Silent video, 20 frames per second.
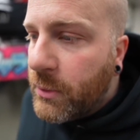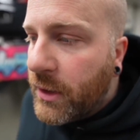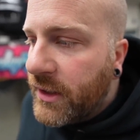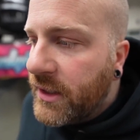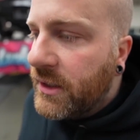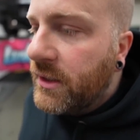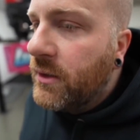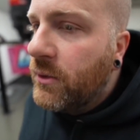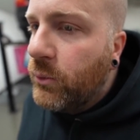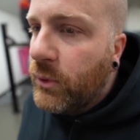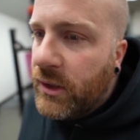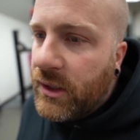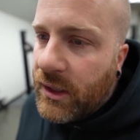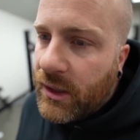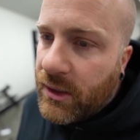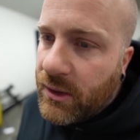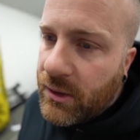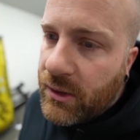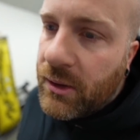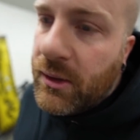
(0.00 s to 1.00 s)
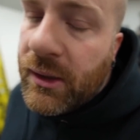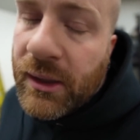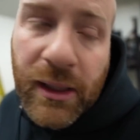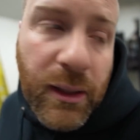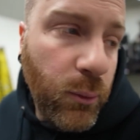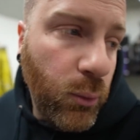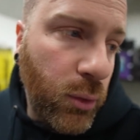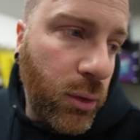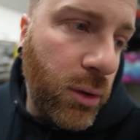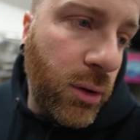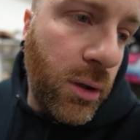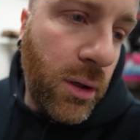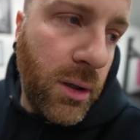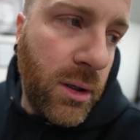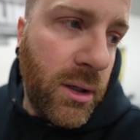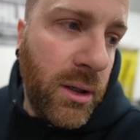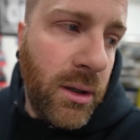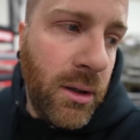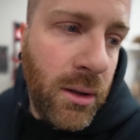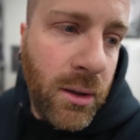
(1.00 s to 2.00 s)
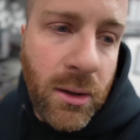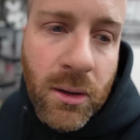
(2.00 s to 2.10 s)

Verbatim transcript: by the end of the weekend, it will look,